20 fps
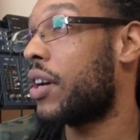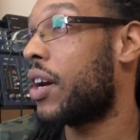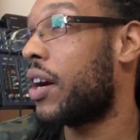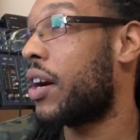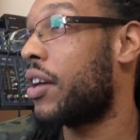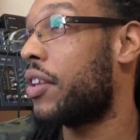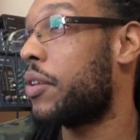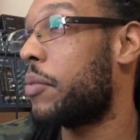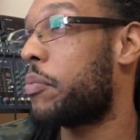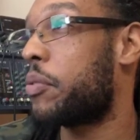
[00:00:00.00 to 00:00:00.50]

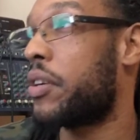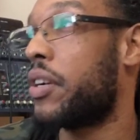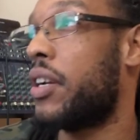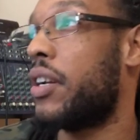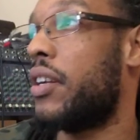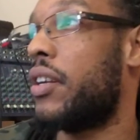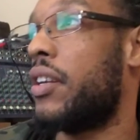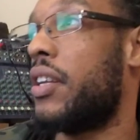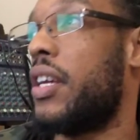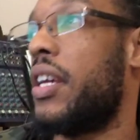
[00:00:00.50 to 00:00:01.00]
Not
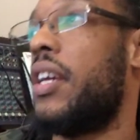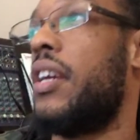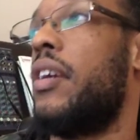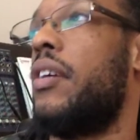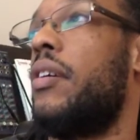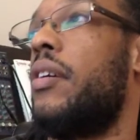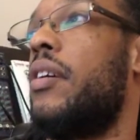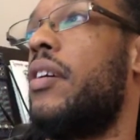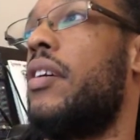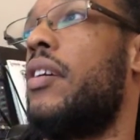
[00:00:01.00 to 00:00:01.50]

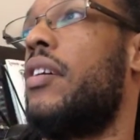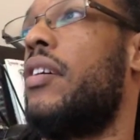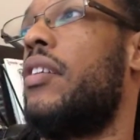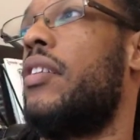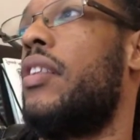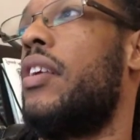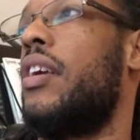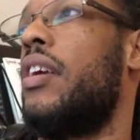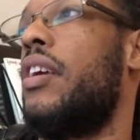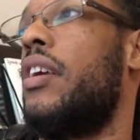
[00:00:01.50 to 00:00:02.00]

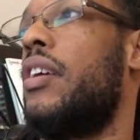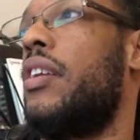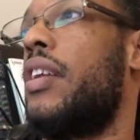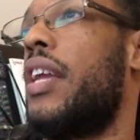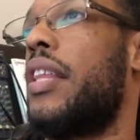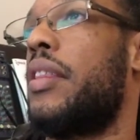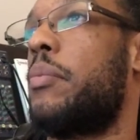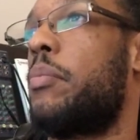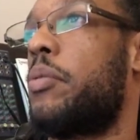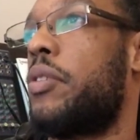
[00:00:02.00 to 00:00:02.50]

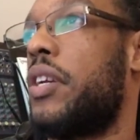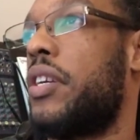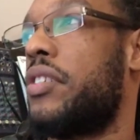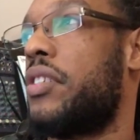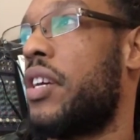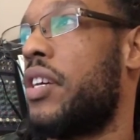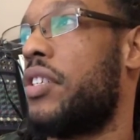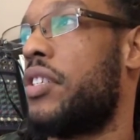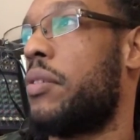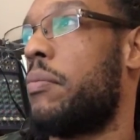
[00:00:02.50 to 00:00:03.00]
the
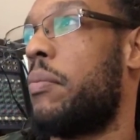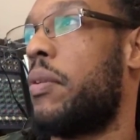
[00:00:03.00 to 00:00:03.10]
pronunciation,